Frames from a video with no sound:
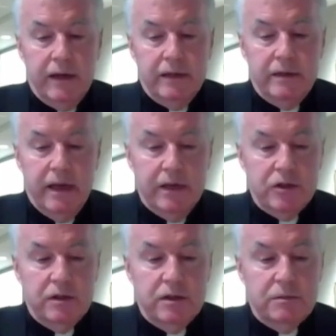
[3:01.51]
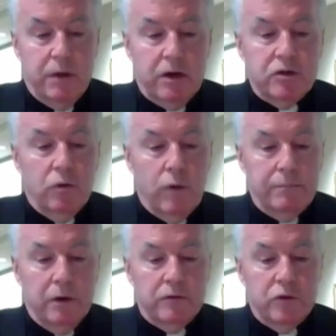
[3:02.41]
Nations Special
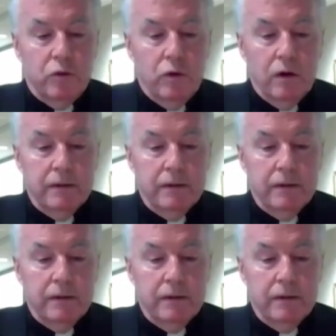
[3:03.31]
Rapporteur,